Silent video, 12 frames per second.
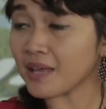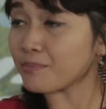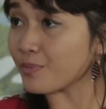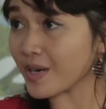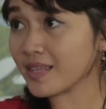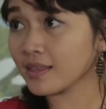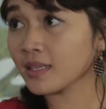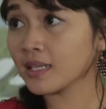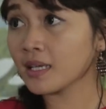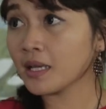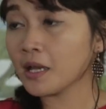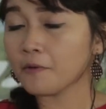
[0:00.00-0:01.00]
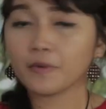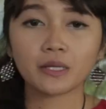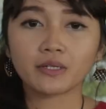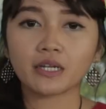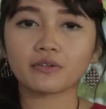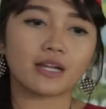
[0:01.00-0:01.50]
and breathe. We
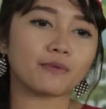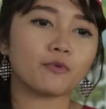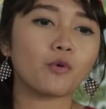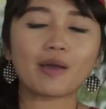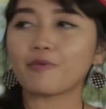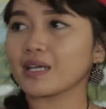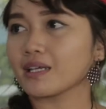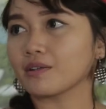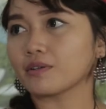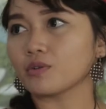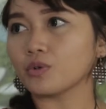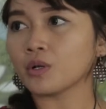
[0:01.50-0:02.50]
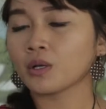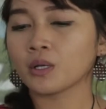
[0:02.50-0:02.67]
couldn't do that, but what we can do?